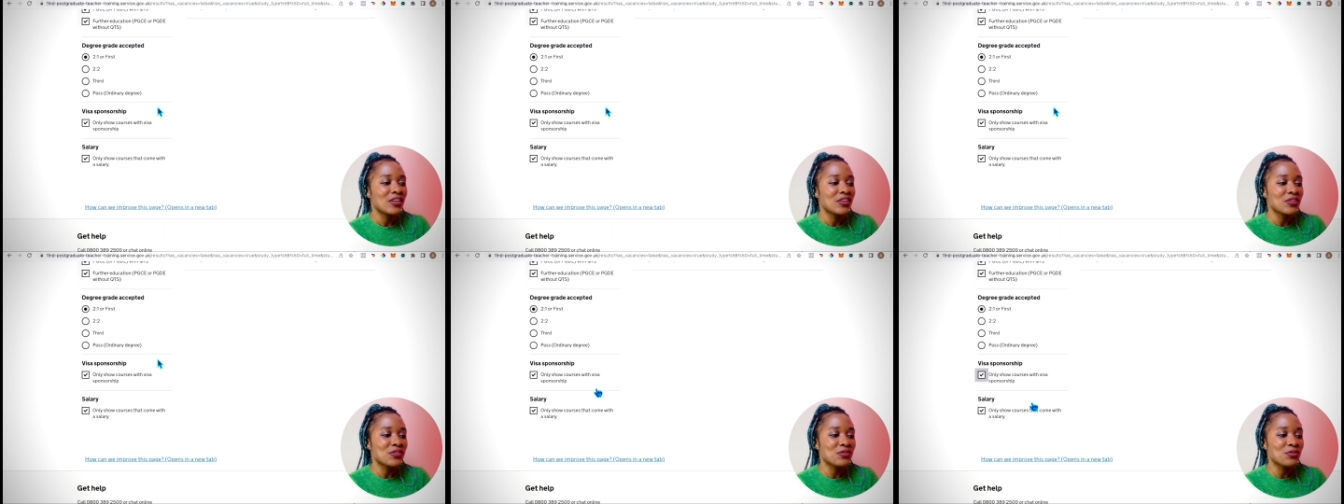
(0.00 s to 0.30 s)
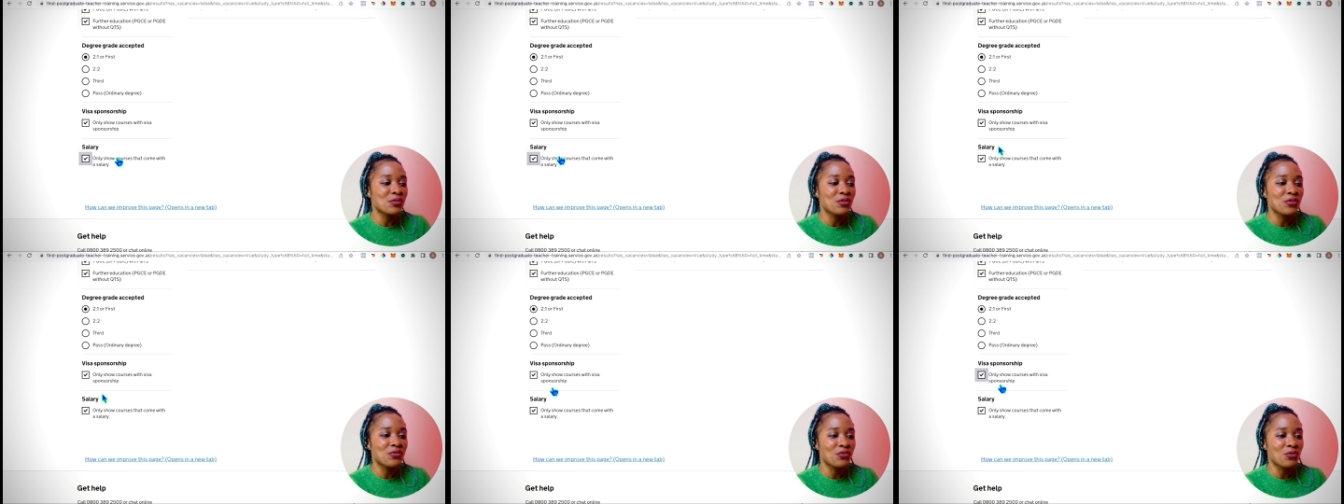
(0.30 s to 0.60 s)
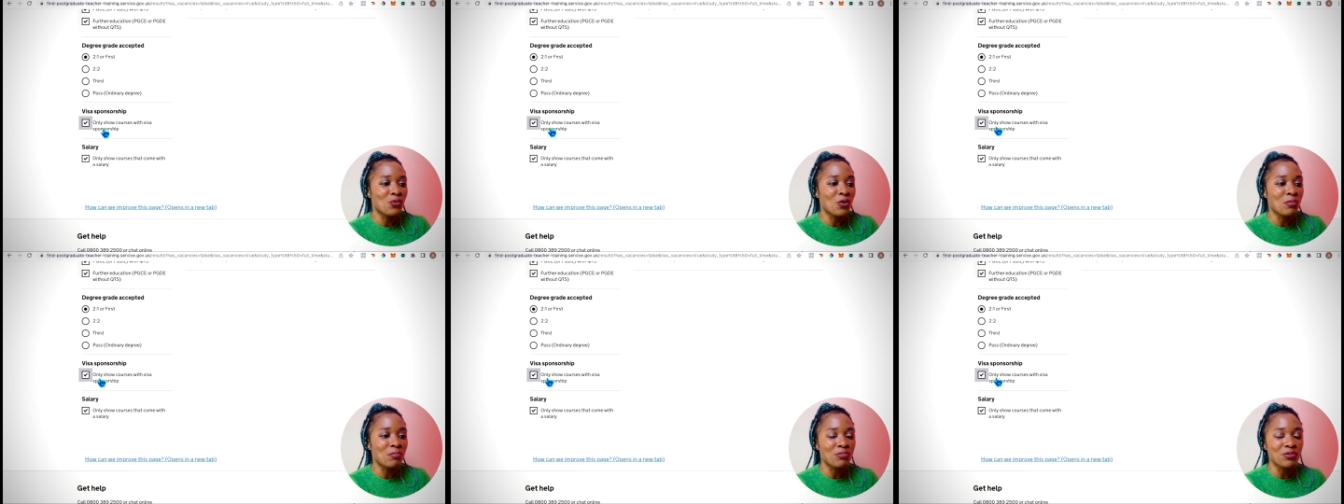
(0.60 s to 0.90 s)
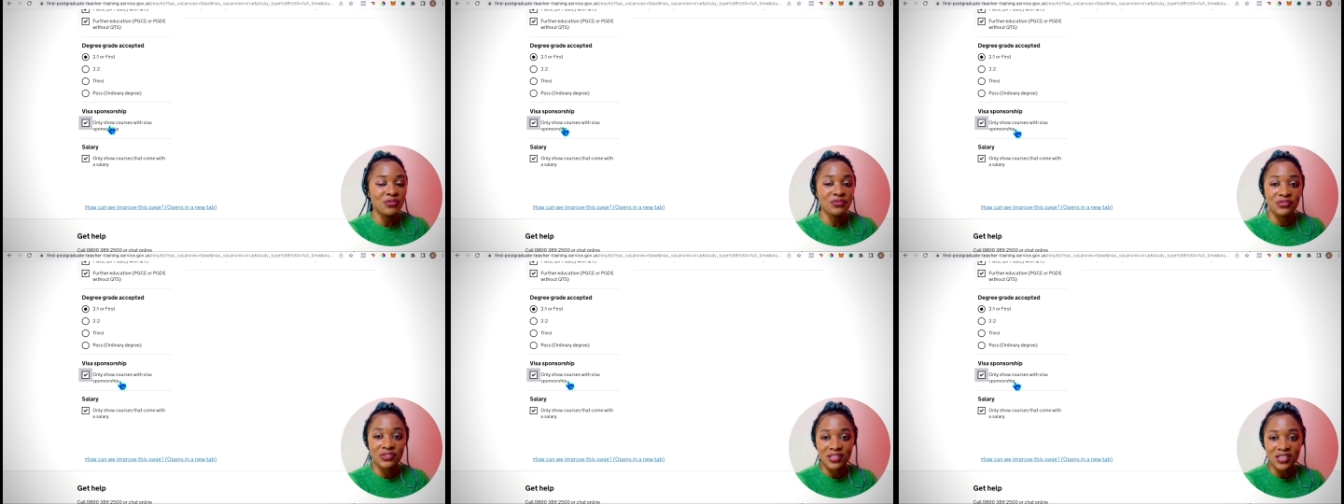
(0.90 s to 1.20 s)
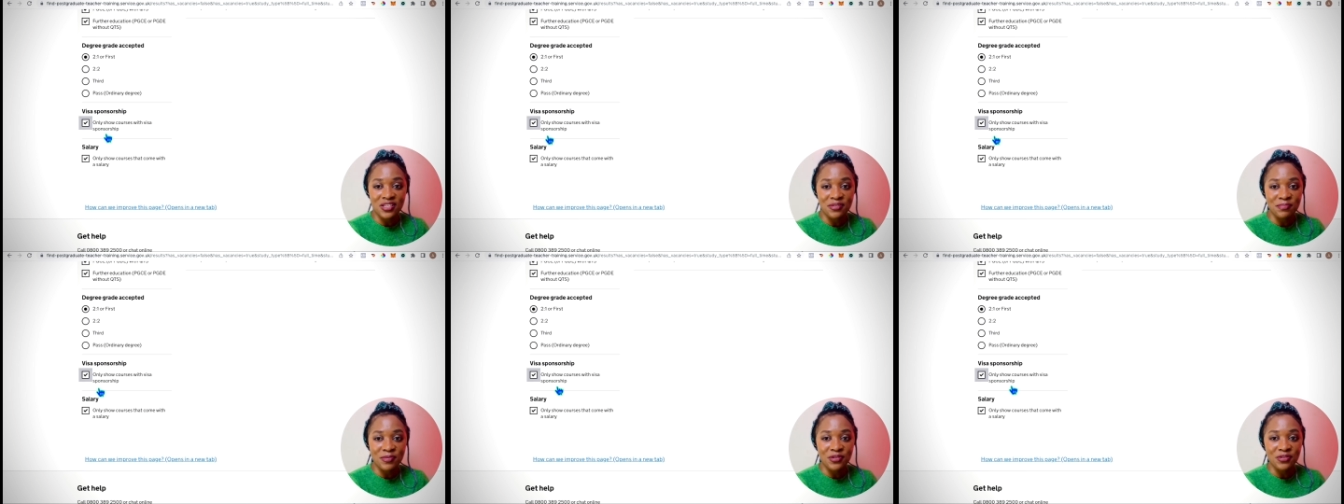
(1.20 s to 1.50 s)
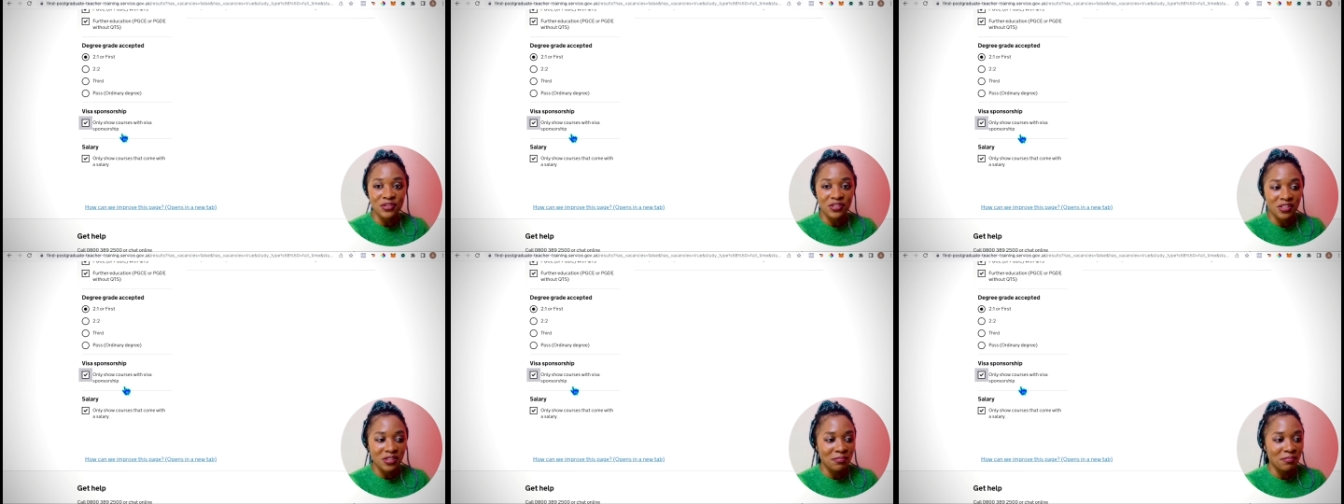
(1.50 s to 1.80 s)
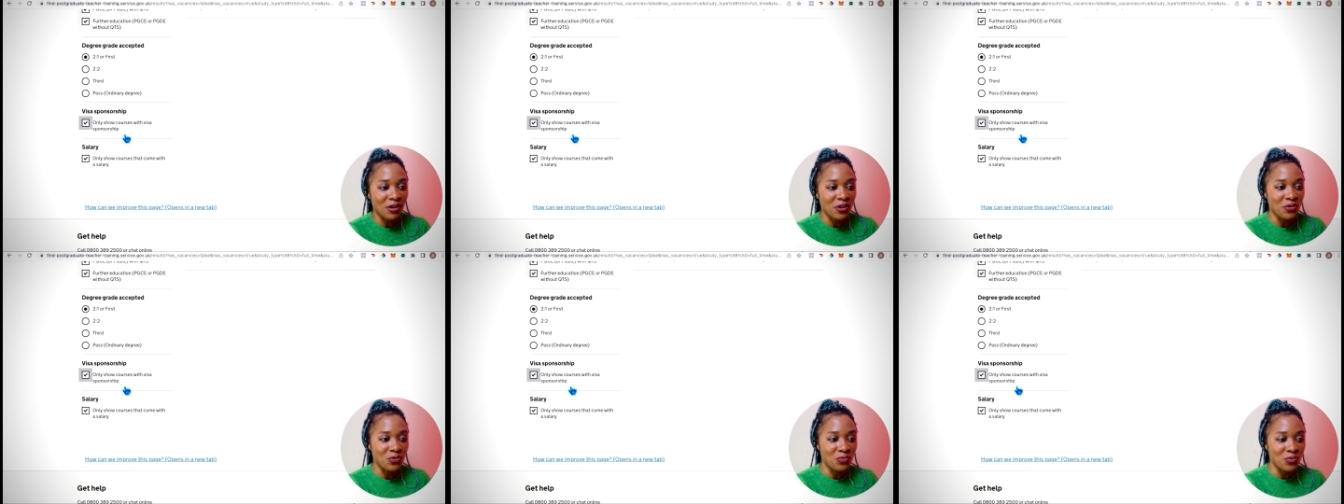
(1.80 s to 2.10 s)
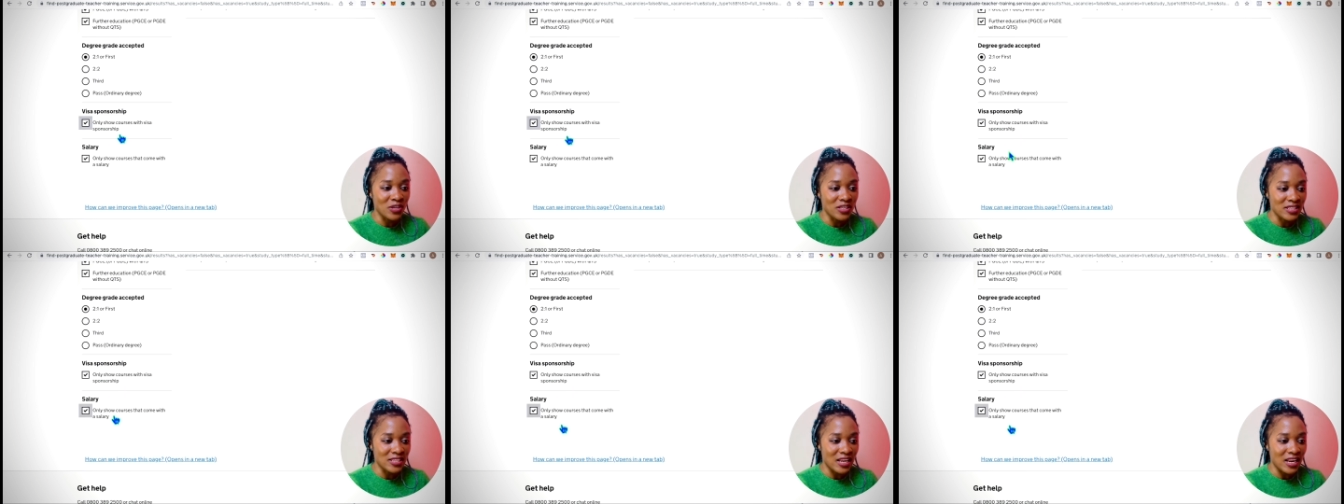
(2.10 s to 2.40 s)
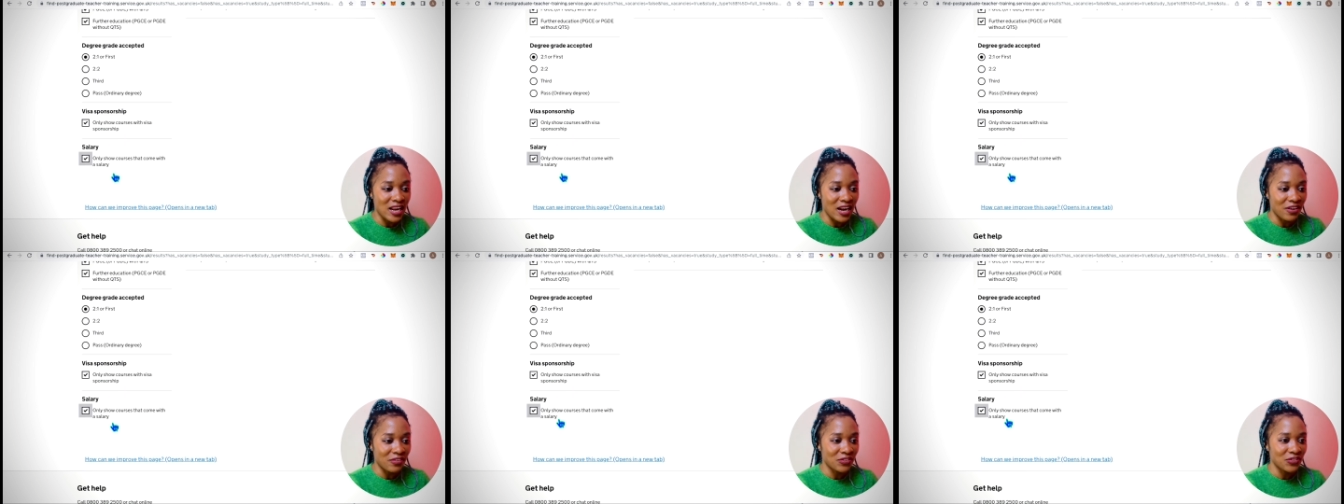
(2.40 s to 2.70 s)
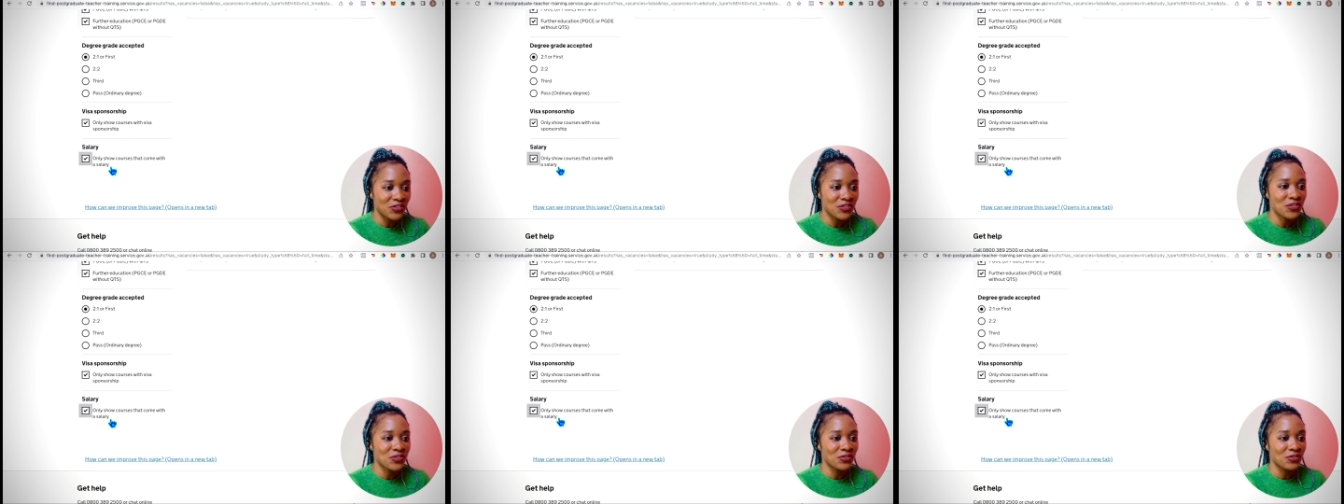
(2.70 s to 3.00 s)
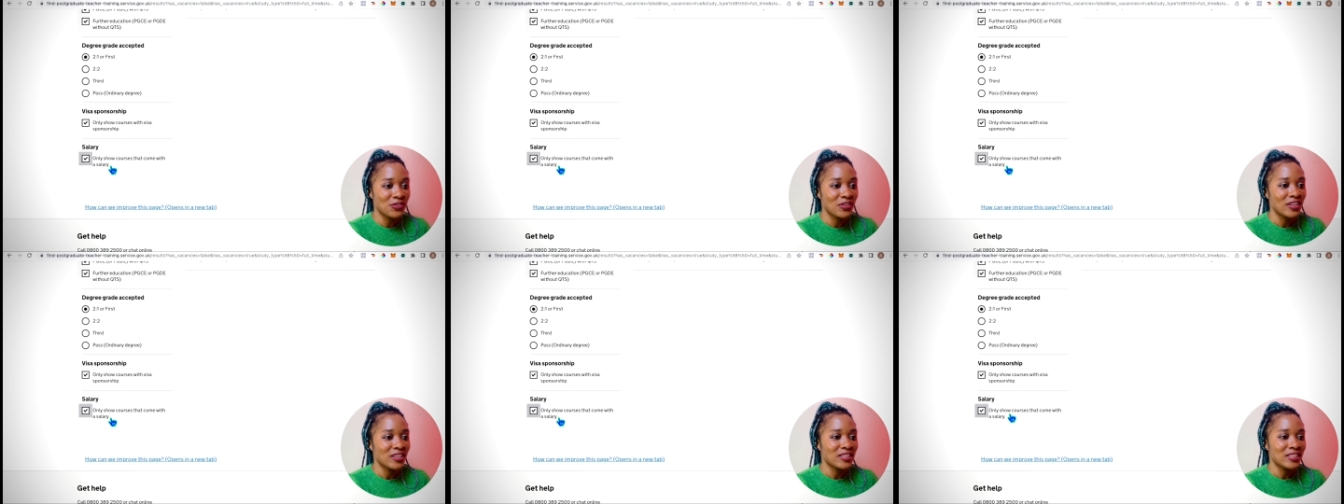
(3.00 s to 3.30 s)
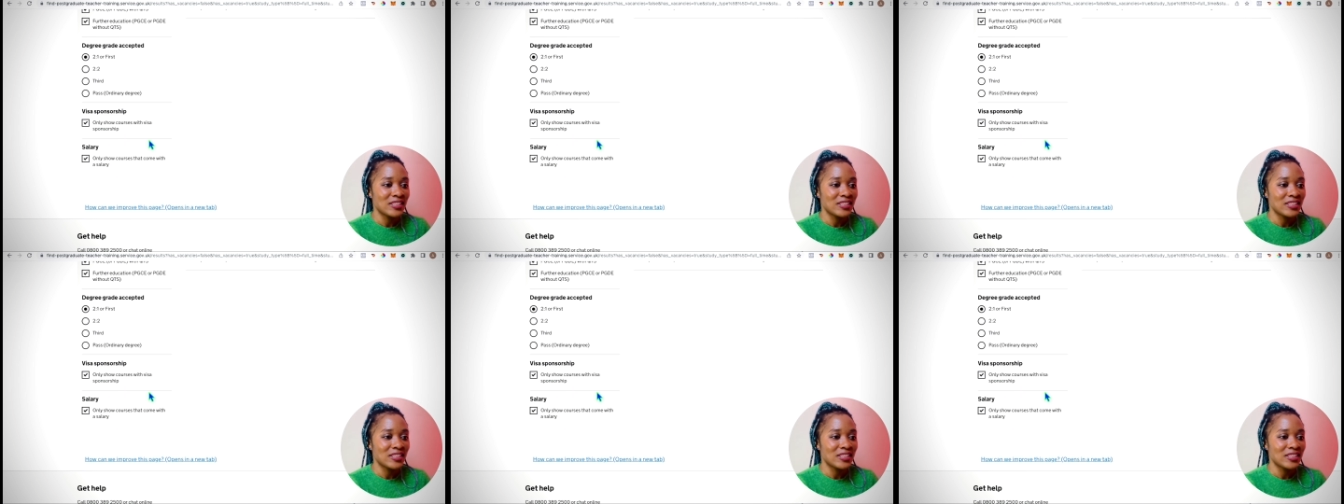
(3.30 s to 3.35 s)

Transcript: So if you want both visa sponsorship and you want salary too,